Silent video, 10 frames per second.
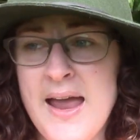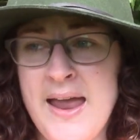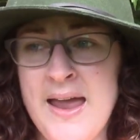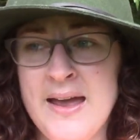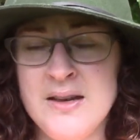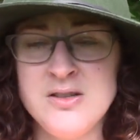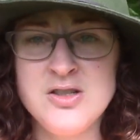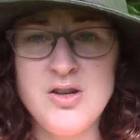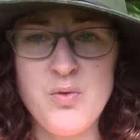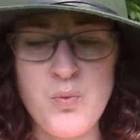
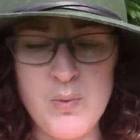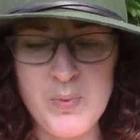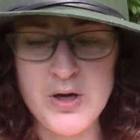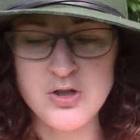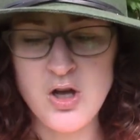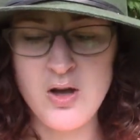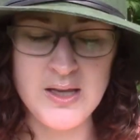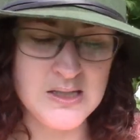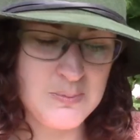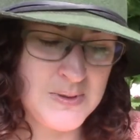And when we are
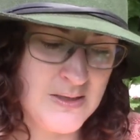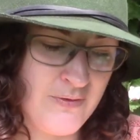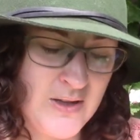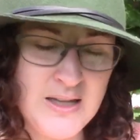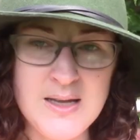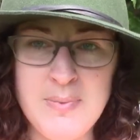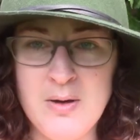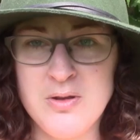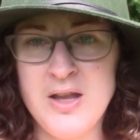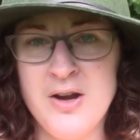talking specifically
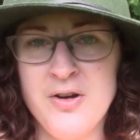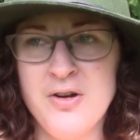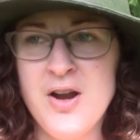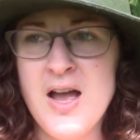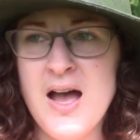about their